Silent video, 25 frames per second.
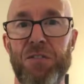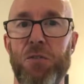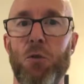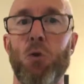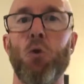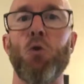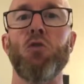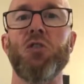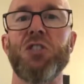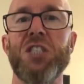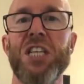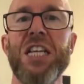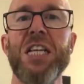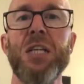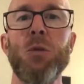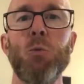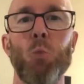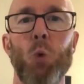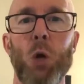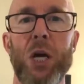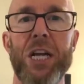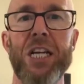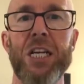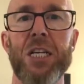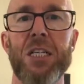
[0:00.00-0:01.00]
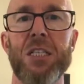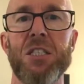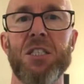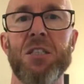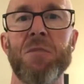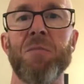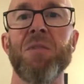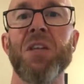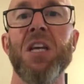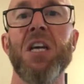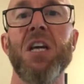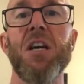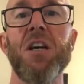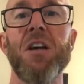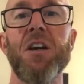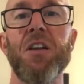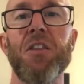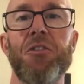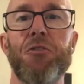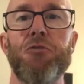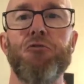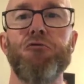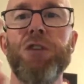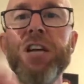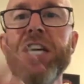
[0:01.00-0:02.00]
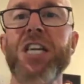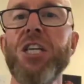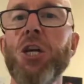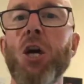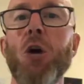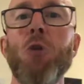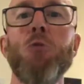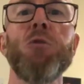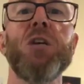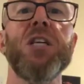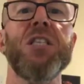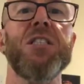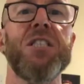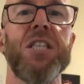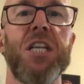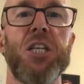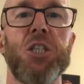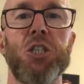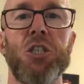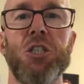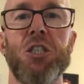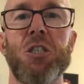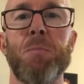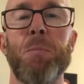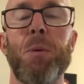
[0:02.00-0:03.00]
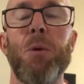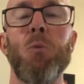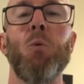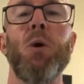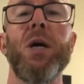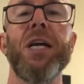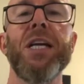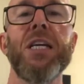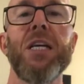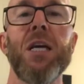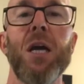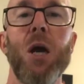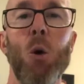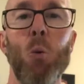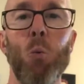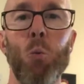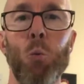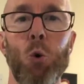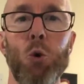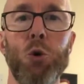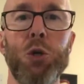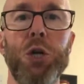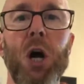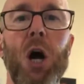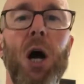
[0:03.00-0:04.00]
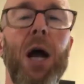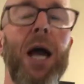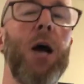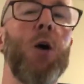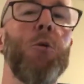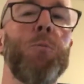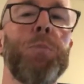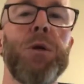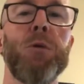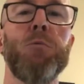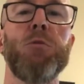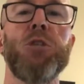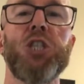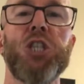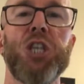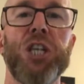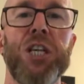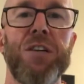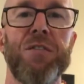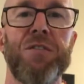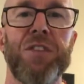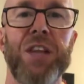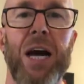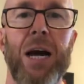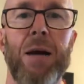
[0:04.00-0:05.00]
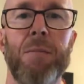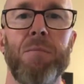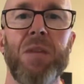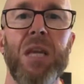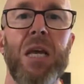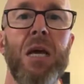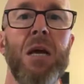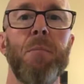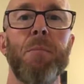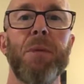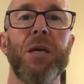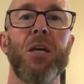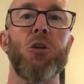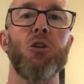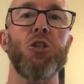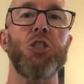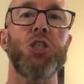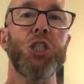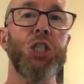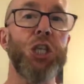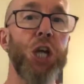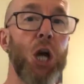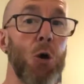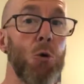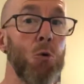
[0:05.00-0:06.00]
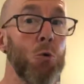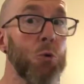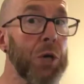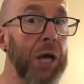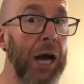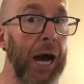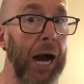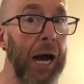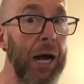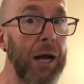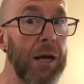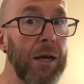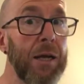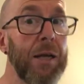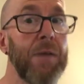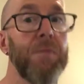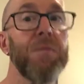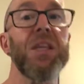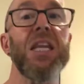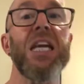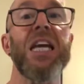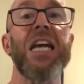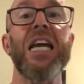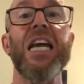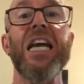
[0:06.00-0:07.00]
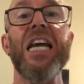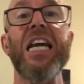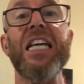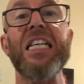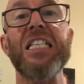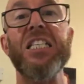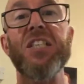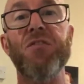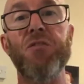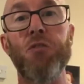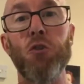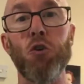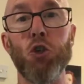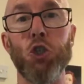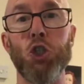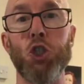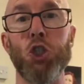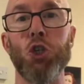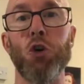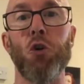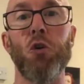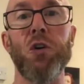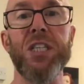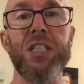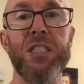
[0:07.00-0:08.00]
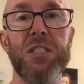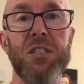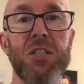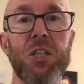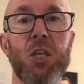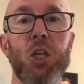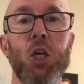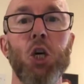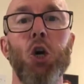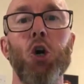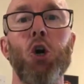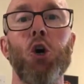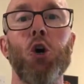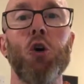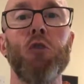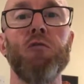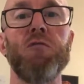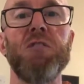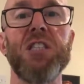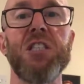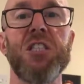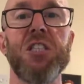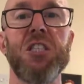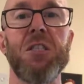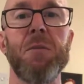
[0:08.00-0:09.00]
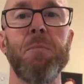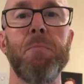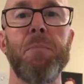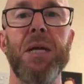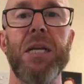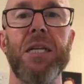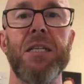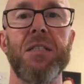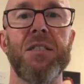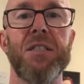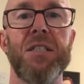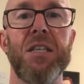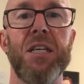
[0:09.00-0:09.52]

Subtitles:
to lose 14 pounds of body fat in 14 weeks, 3 yoga sessions per week will not help you achieve that, because yoga